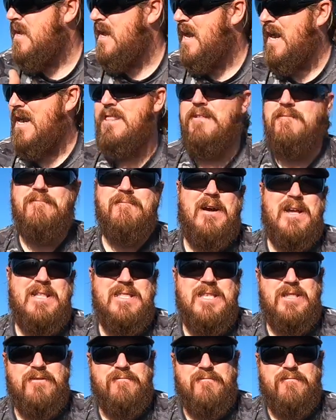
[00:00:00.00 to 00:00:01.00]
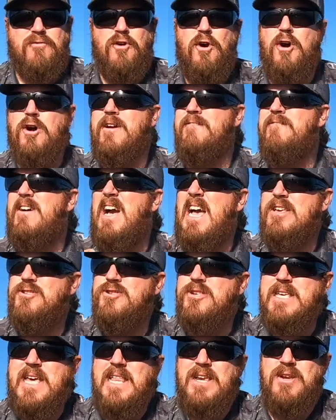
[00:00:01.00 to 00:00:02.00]
And then finally the frog. If I
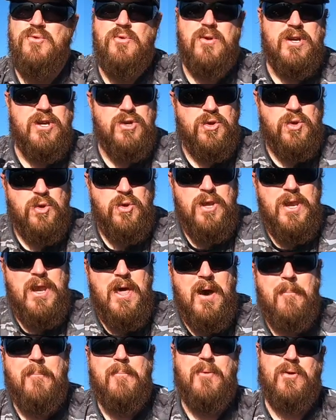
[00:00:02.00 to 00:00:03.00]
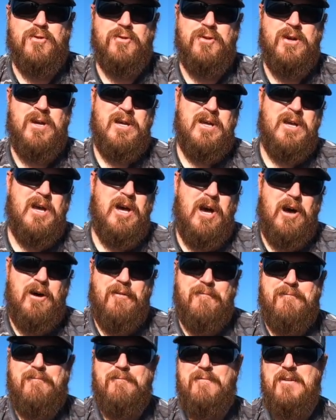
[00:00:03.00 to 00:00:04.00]
actually get into a good number
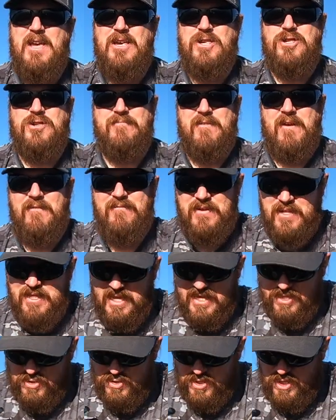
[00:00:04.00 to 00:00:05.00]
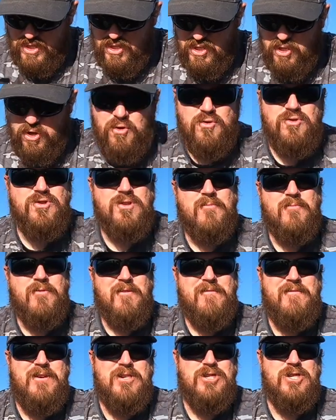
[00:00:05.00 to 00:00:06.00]
of fish, if I feel like there's a large number
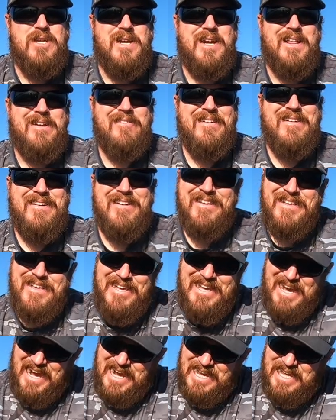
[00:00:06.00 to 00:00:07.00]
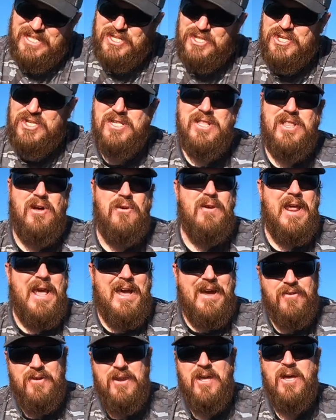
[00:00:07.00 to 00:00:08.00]
of fish in an area, I can slow
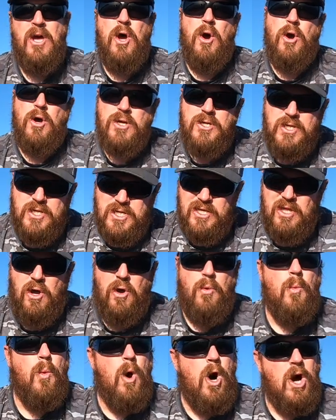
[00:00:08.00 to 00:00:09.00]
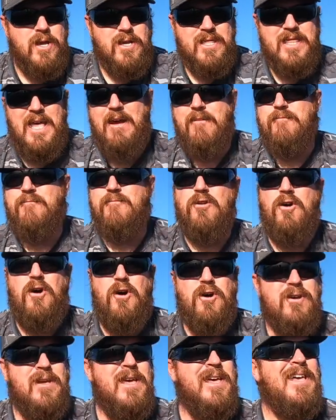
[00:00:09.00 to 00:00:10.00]
down, slow walk that
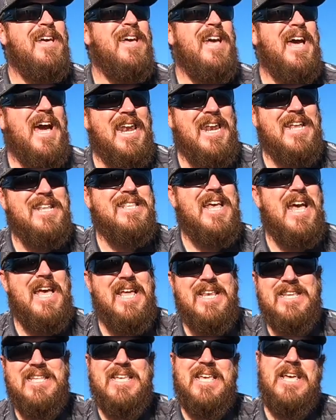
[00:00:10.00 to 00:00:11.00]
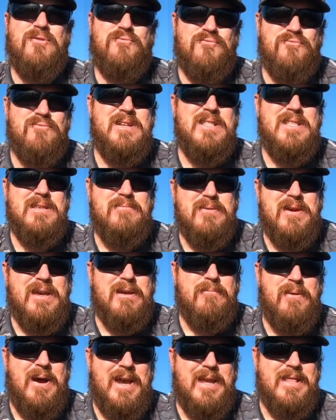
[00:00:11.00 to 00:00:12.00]
frog, and I tend to get a really
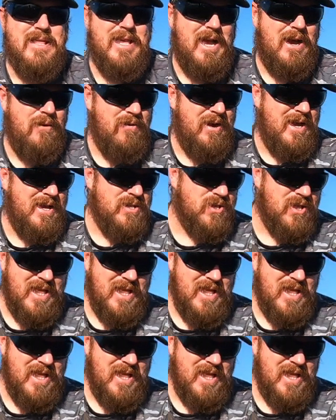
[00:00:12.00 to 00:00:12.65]
big bite that way. So